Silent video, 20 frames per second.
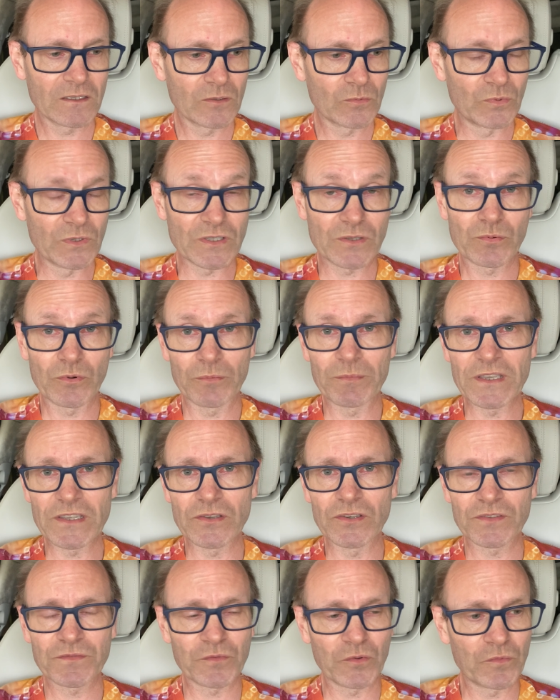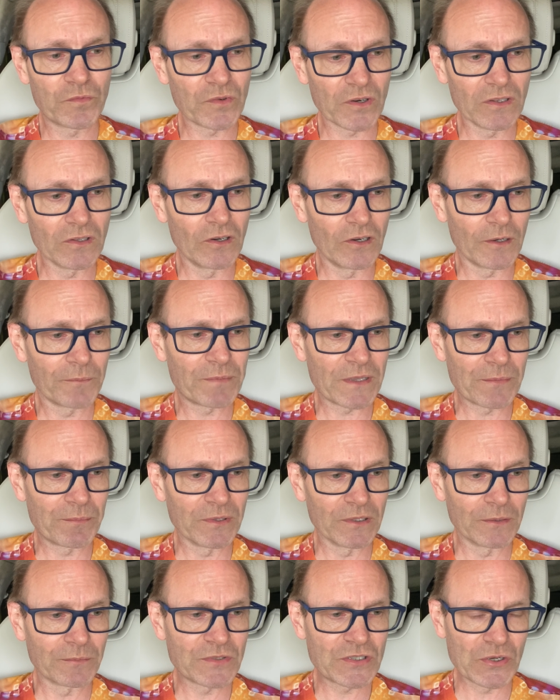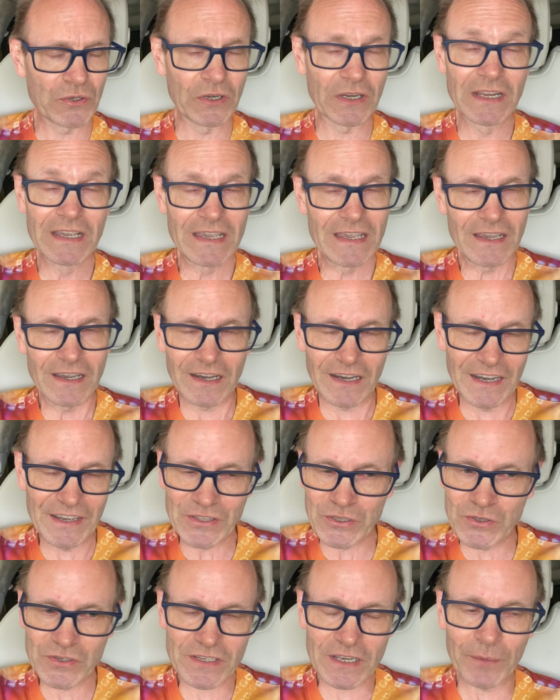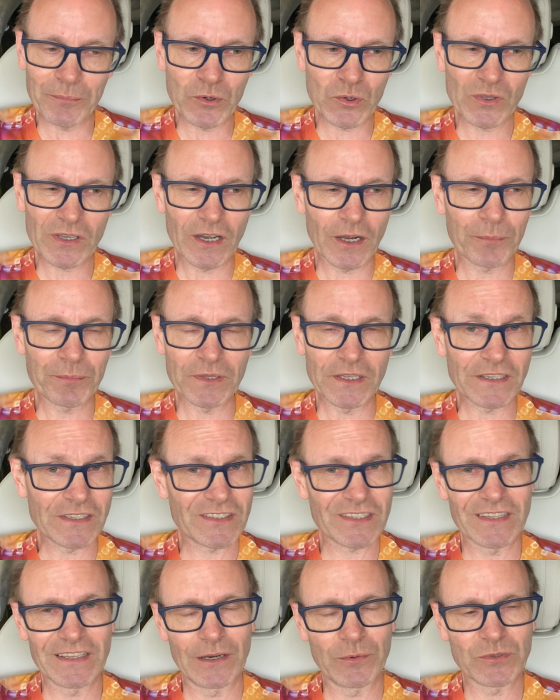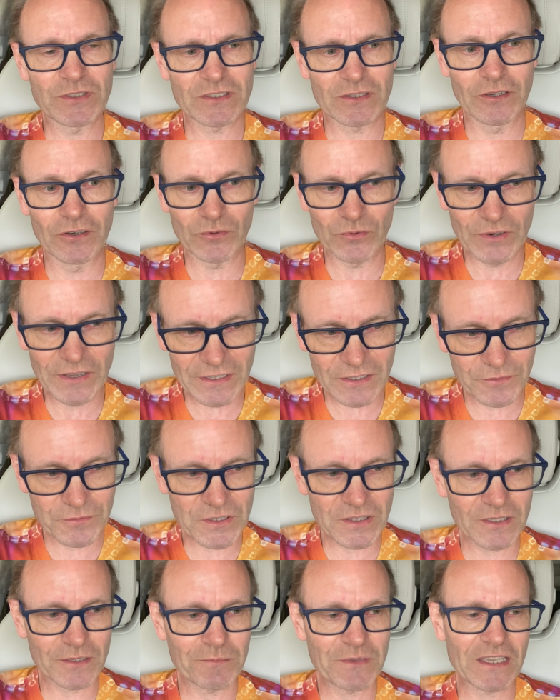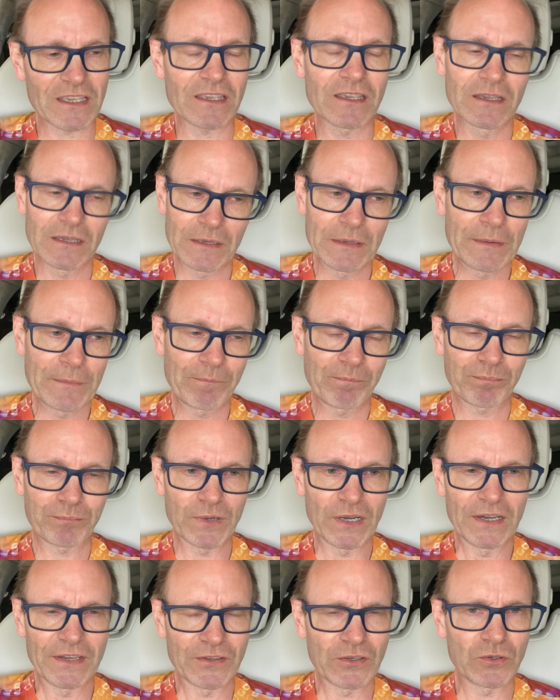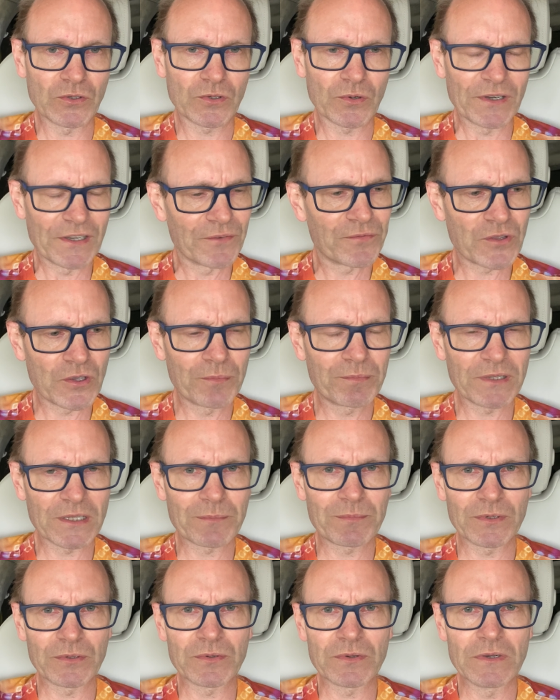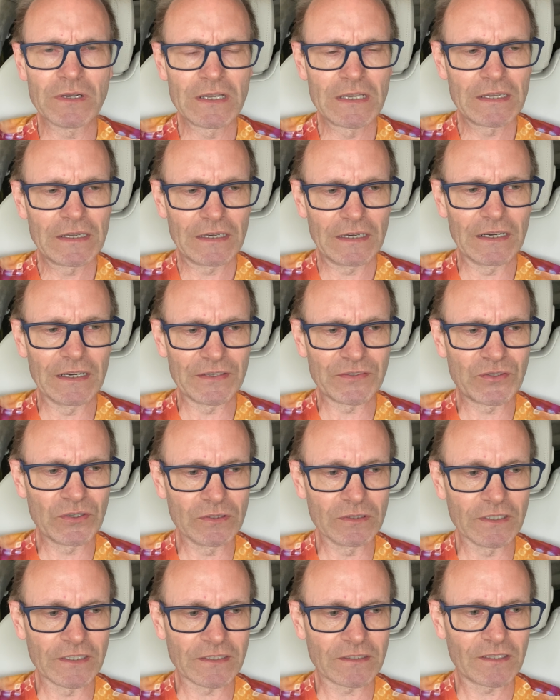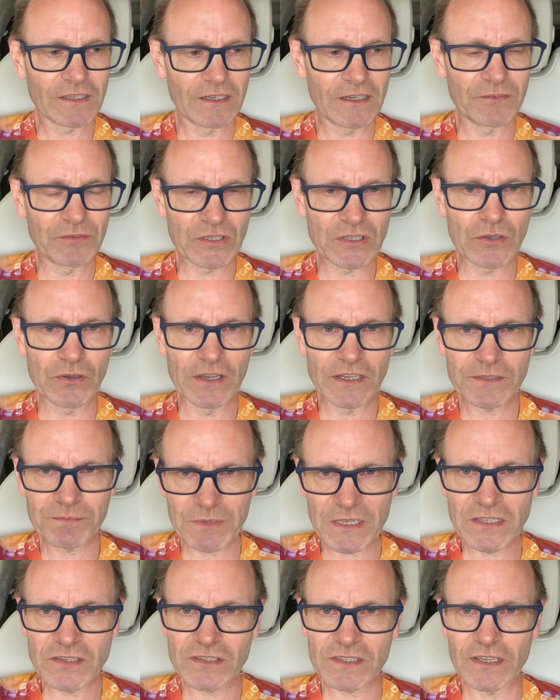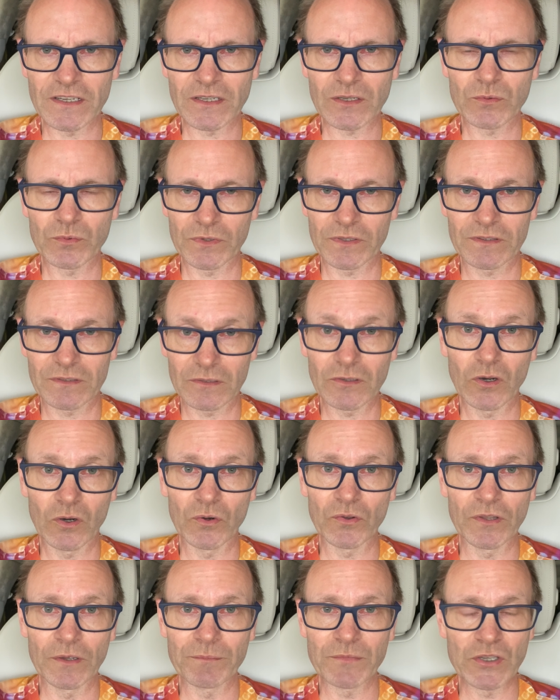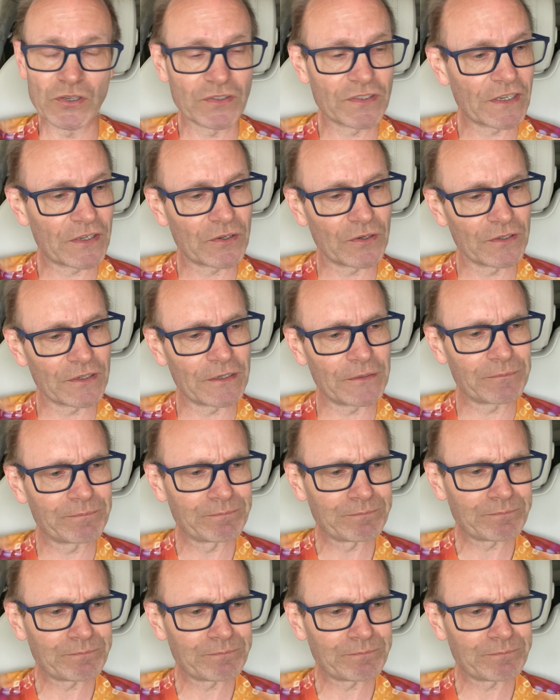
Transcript: which will be useful for a lot of people, I'm sure. I use Apple CarPlay, so that one's not relevant to me, but I know quite a few people do like to have a USB stick with all the music on it.